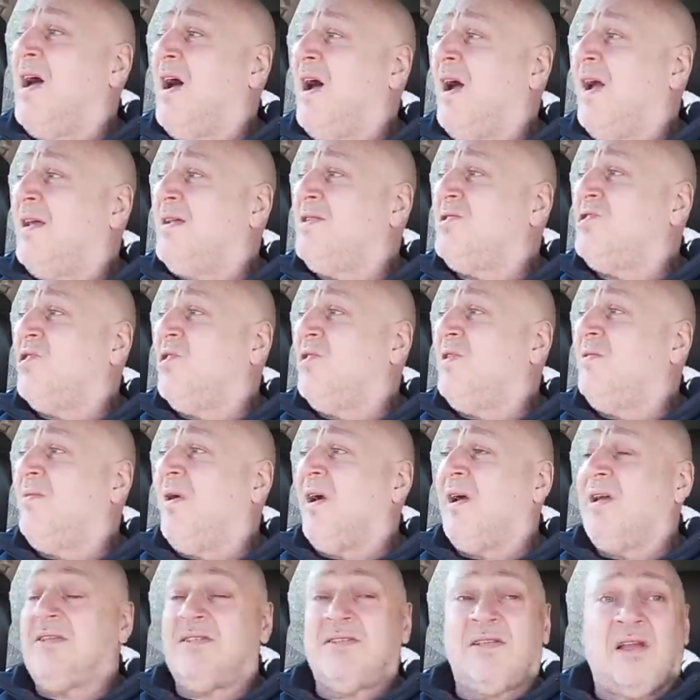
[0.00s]
I enjoyed
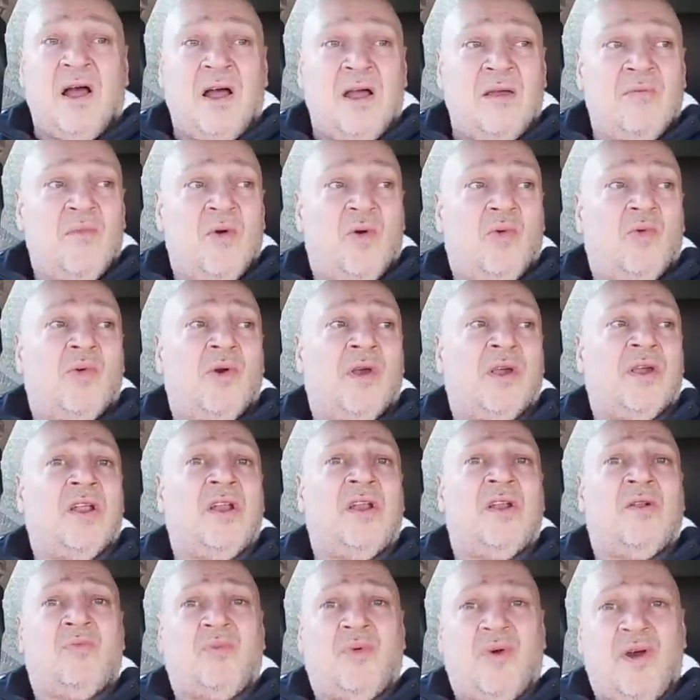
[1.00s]
my time working
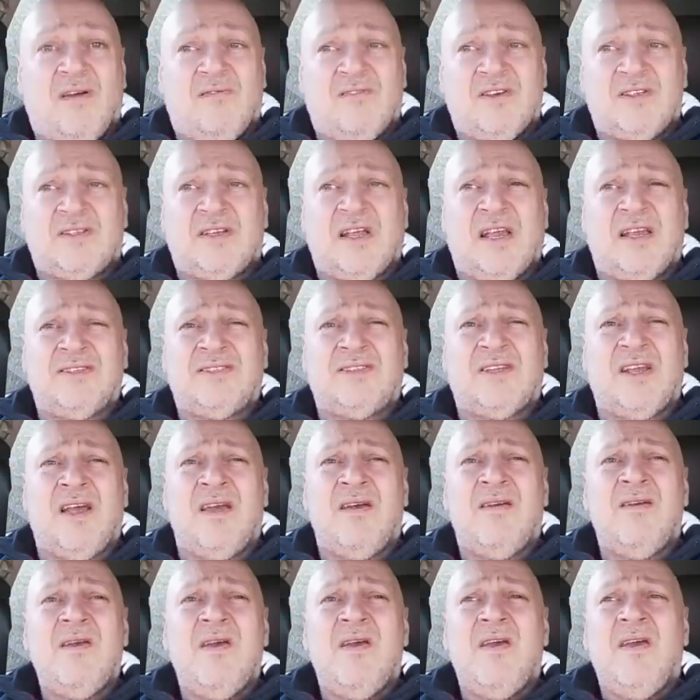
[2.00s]
in the private sector.